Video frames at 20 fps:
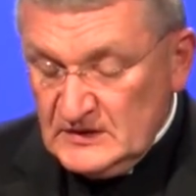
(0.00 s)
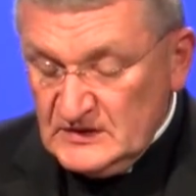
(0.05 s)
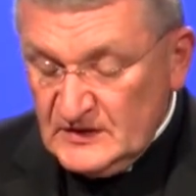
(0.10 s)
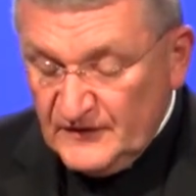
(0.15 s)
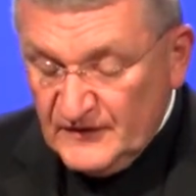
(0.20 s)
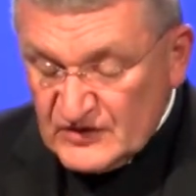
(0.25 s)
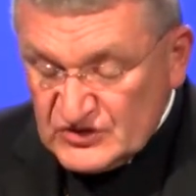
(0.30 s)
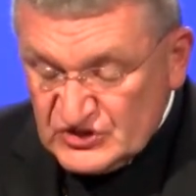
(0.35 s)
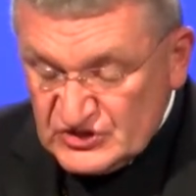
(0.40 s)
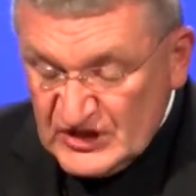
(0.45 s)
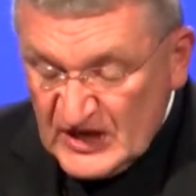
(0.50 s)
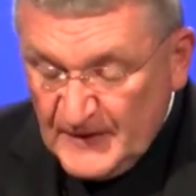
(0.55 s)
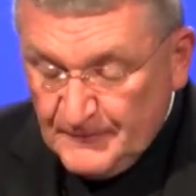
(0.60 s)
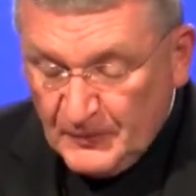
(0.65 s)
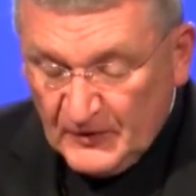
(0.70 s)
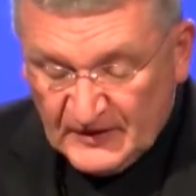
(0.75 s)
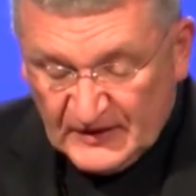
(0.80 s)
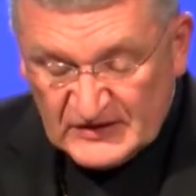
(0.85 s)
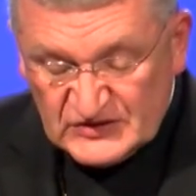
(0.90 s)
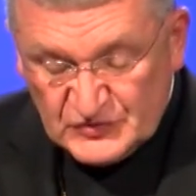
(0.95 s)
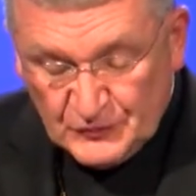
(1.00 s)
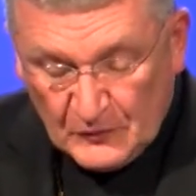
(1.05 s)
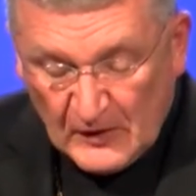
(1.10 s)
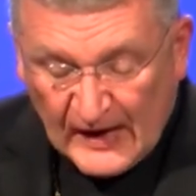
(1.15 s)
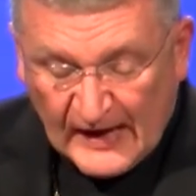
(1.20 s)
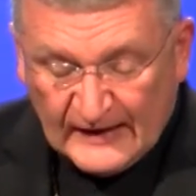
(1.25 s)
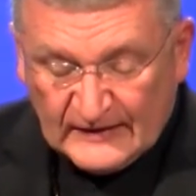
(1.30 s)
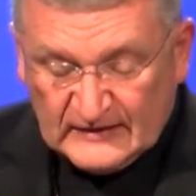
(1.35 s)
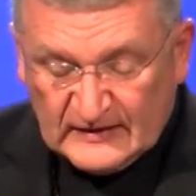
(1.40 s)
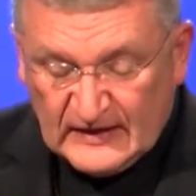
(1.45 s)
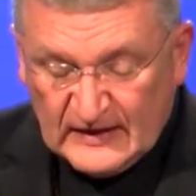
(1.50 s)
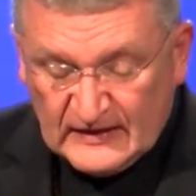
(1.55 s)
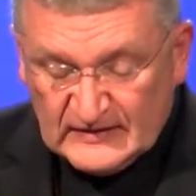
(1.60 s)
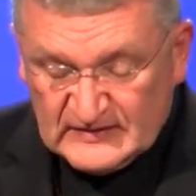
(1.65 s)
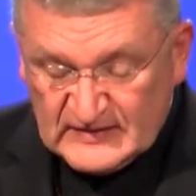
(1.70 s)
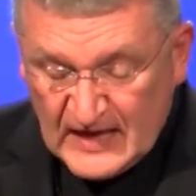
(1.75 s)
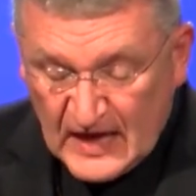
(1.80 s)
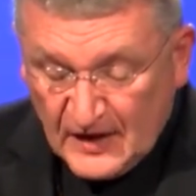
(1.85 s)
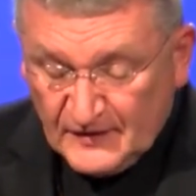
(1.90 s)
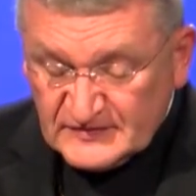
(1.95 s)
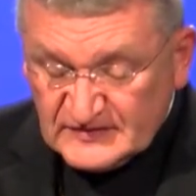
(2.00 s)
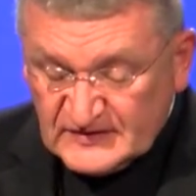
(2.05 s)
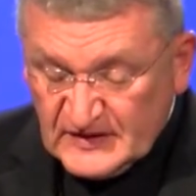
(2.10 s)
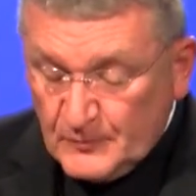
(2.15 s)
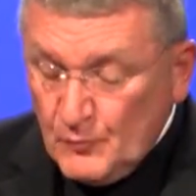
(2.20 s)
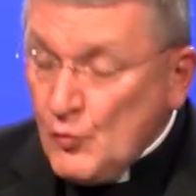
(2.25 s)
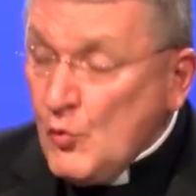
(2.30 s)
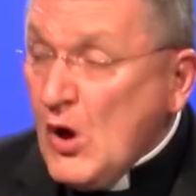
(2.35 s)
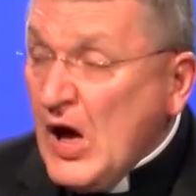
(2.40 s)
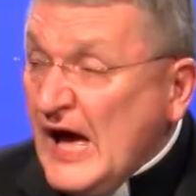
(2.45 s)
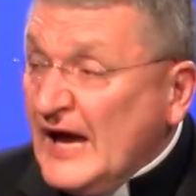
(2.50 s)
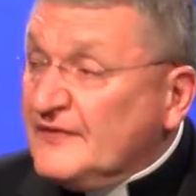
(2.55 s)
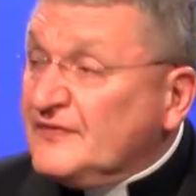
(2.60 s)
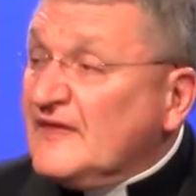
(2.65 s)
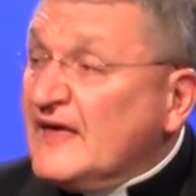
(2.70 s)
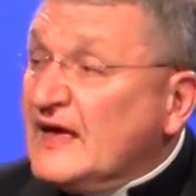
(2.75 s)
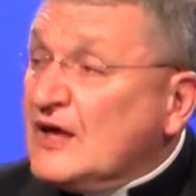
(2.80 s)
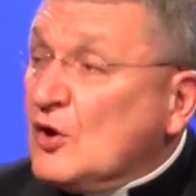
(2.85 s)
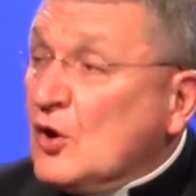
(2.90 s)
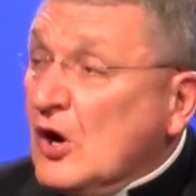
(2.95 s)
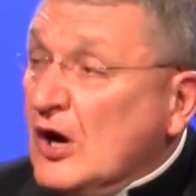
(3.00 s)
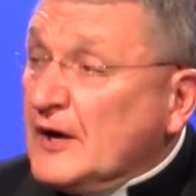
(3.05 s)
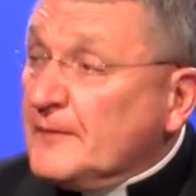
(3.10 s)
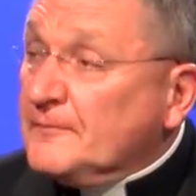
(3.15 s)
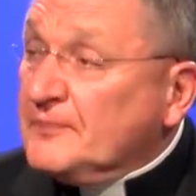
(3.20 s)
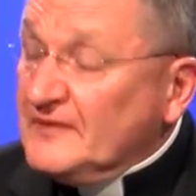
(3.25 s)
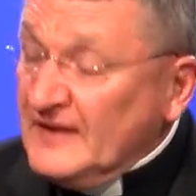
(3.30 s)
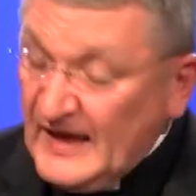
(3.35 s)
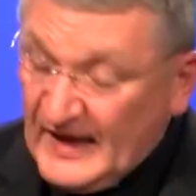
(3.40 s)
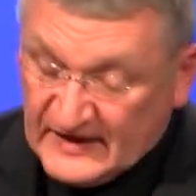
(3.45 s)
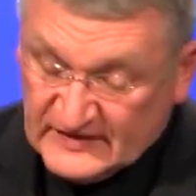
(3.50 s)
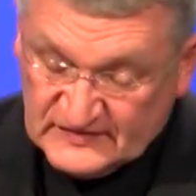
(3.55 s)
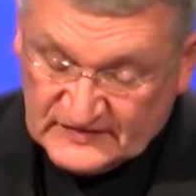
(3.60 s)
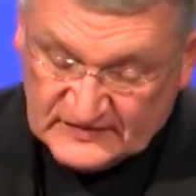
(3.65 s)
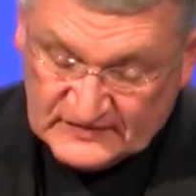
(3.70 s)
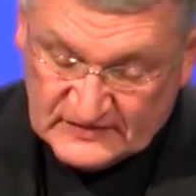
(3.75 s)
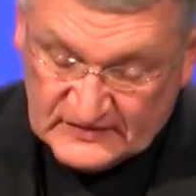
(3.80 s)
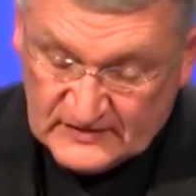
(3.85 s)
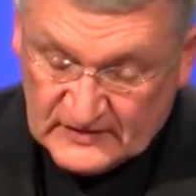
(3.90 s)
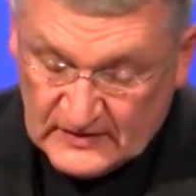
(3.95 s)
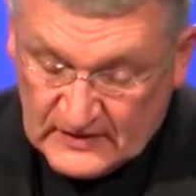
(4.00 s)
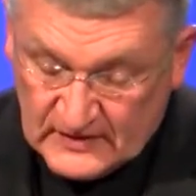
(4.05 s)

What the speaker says: To the sheep on his right, he tells them why they are blessed